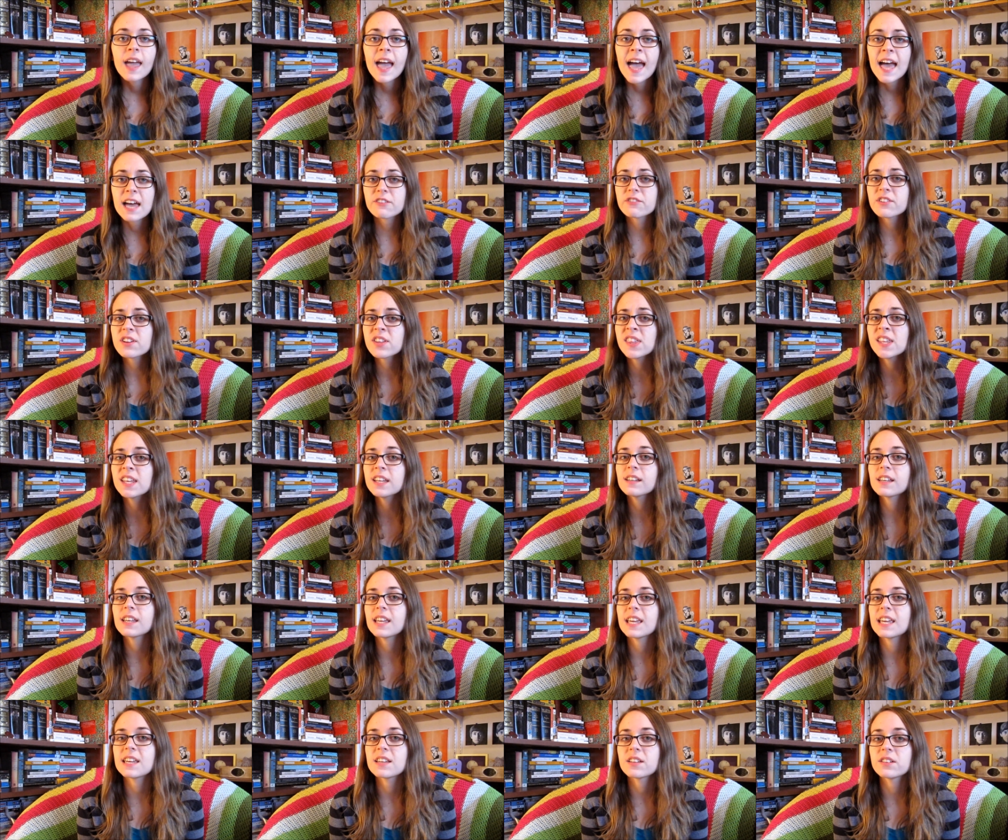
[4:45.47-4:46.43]

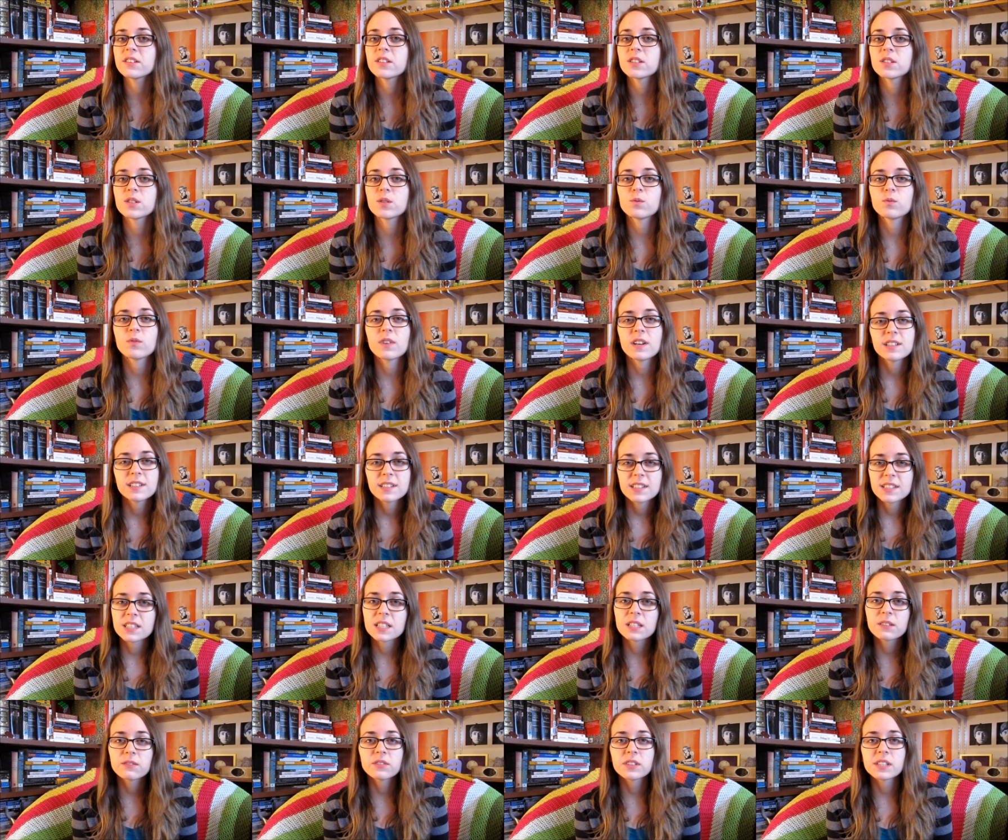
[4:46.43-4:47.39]
Everything is
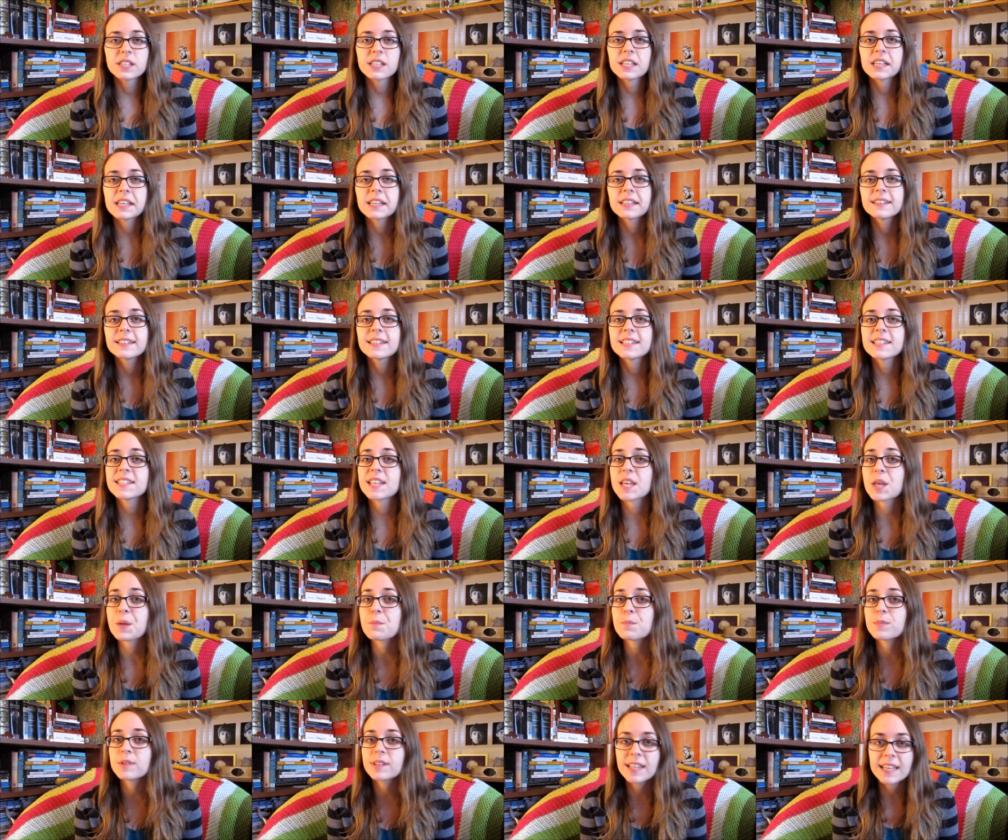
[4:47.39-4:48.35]
relatively in the
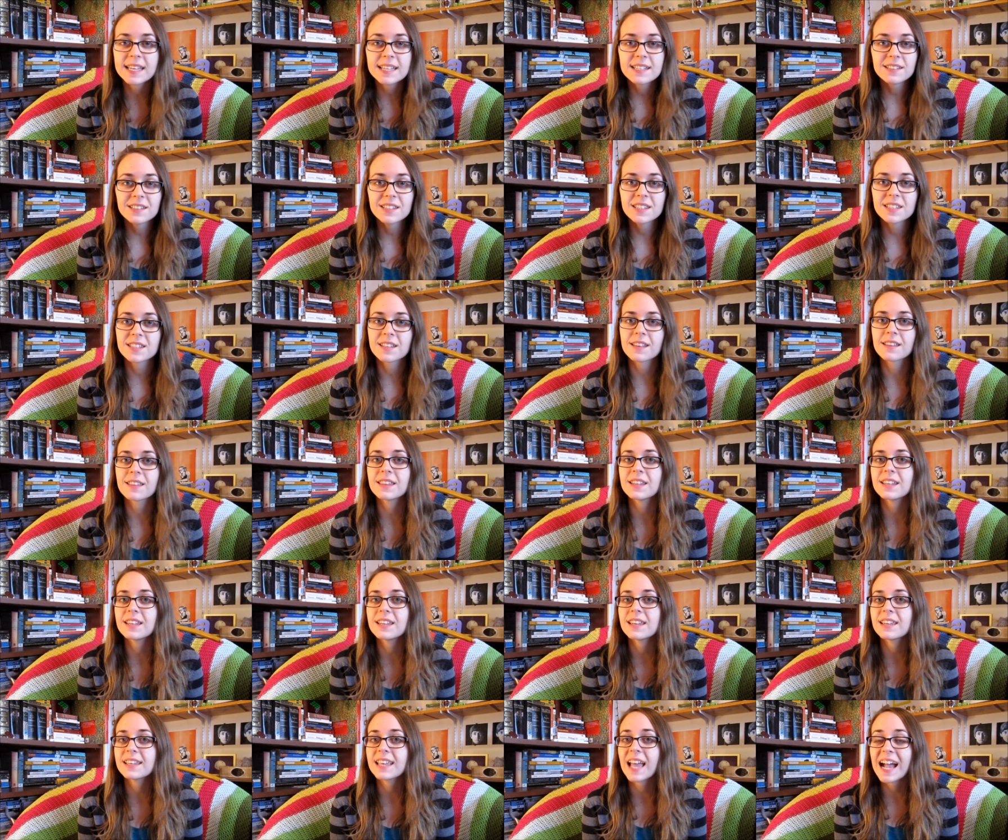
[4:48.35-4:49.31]
same place.
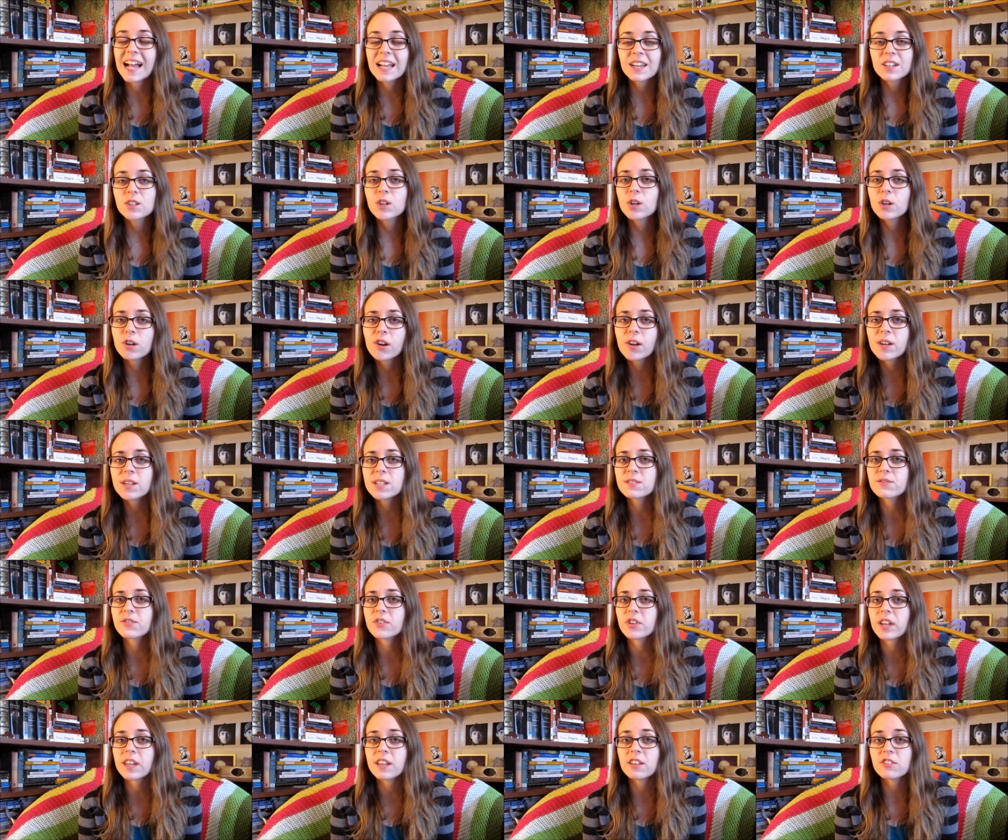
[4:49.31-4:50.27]
The
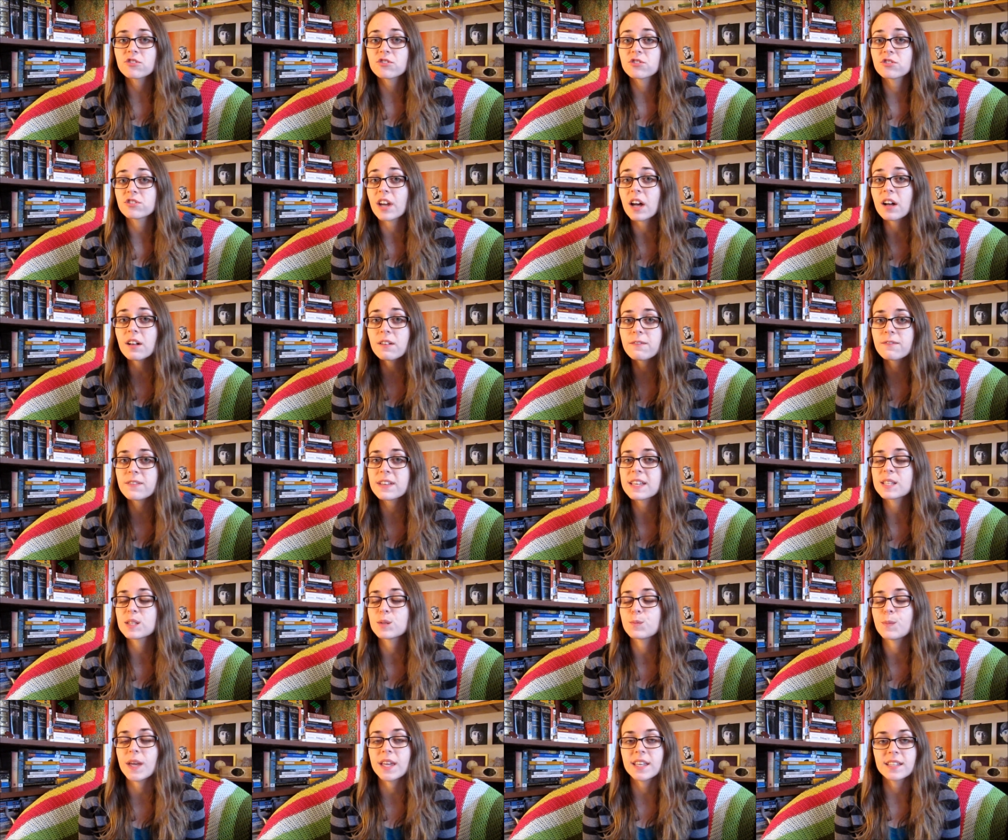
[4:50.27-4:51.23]
categories for each shelf
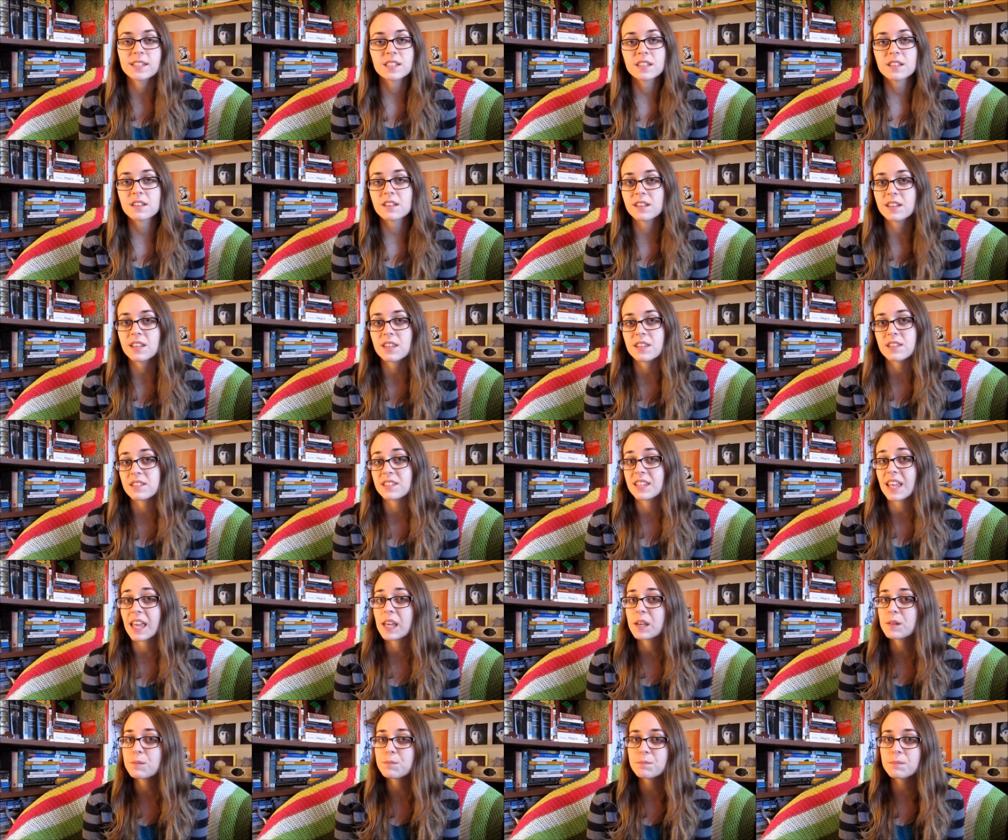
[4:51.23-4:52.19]
is basically the
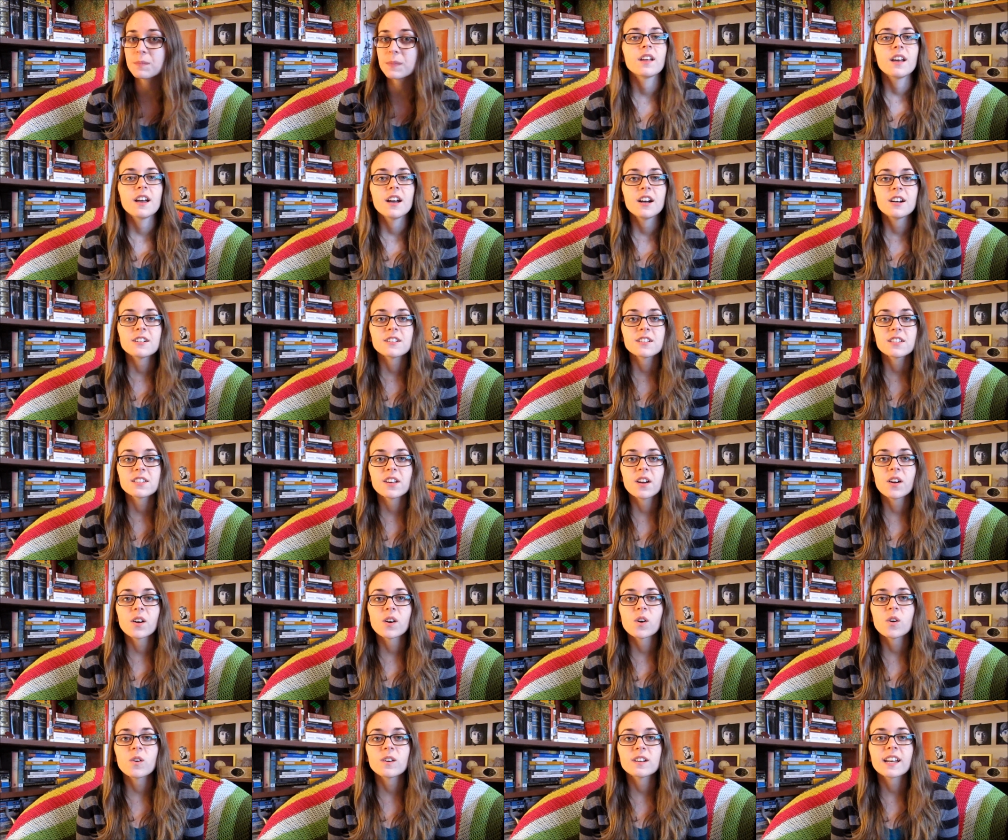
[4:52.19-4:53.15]
same,
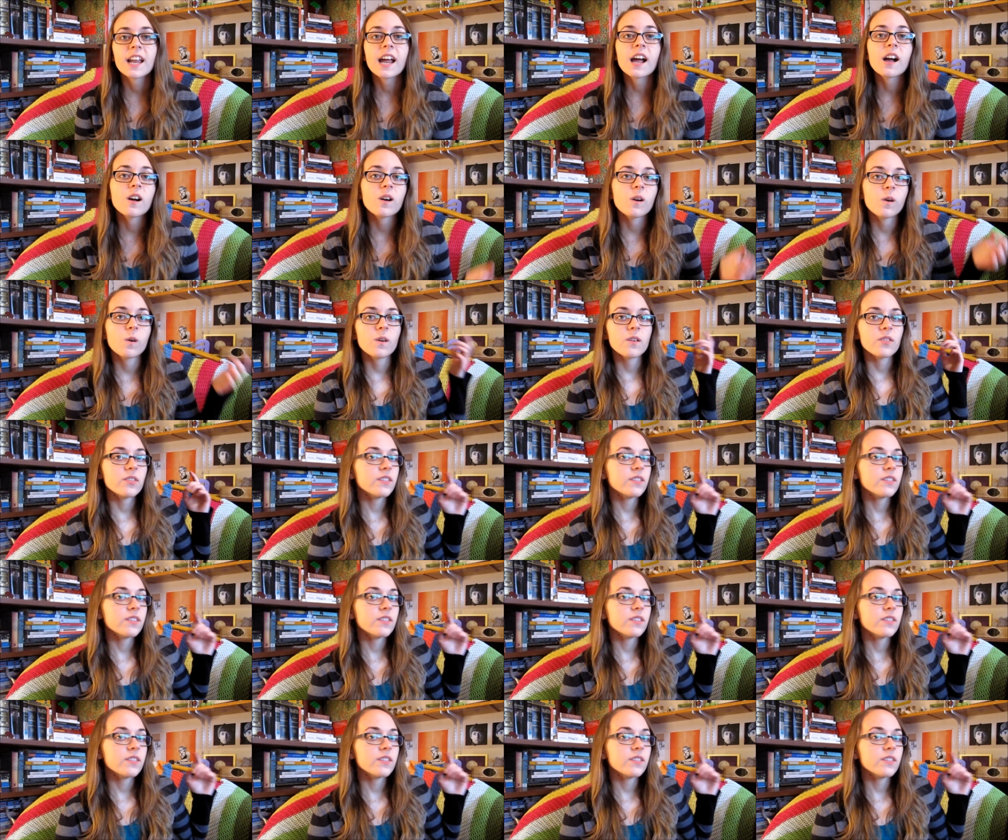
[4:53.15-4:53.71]
So now